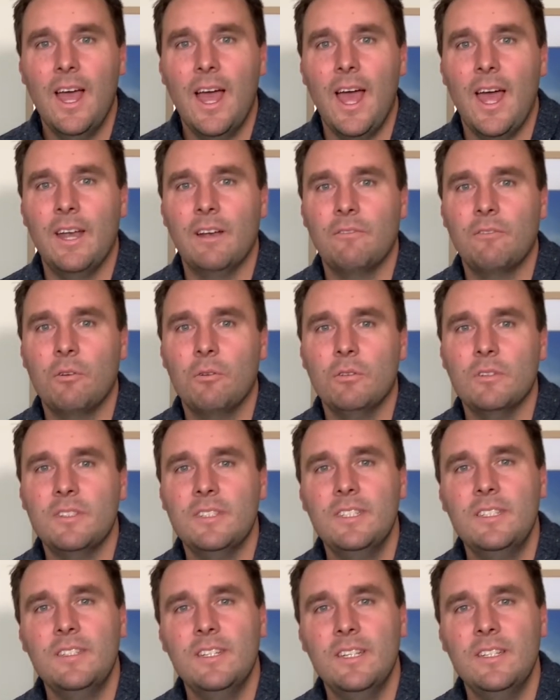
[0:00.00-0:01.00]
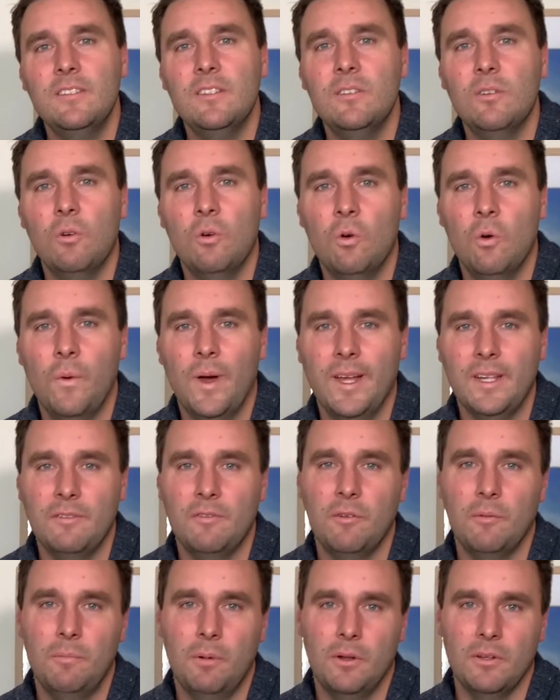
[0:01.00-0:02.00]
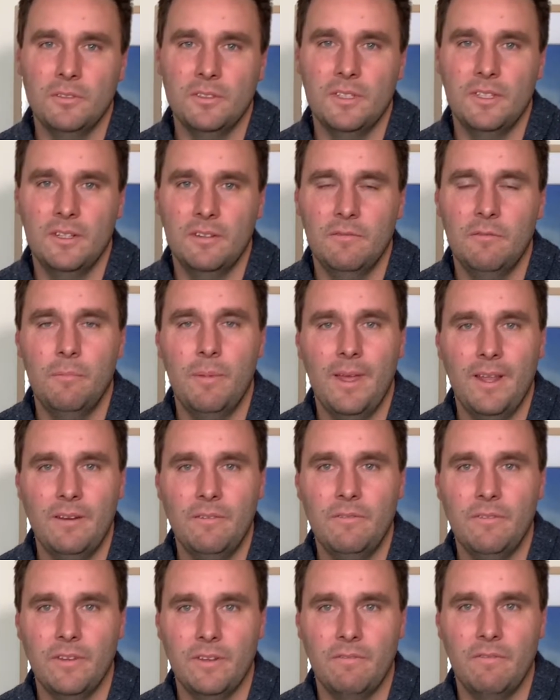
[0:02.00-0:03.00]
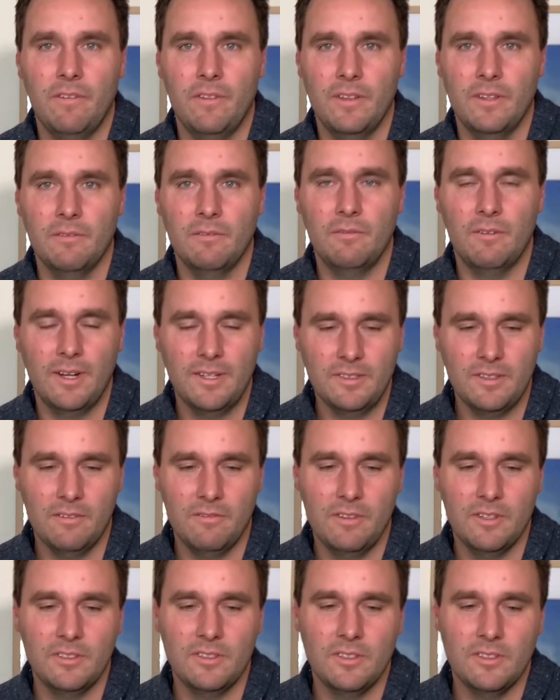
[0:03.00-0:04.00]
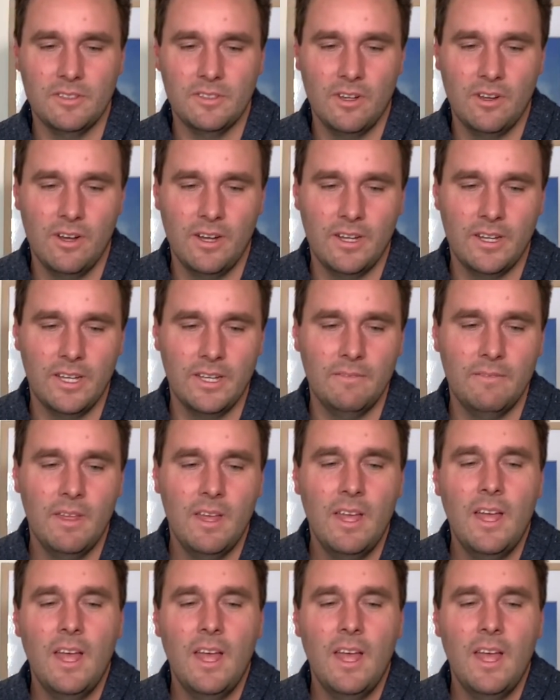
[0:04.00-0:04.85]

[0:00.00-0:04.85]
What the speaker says: And of course, this isn't always for positive benefit for the rest of the society.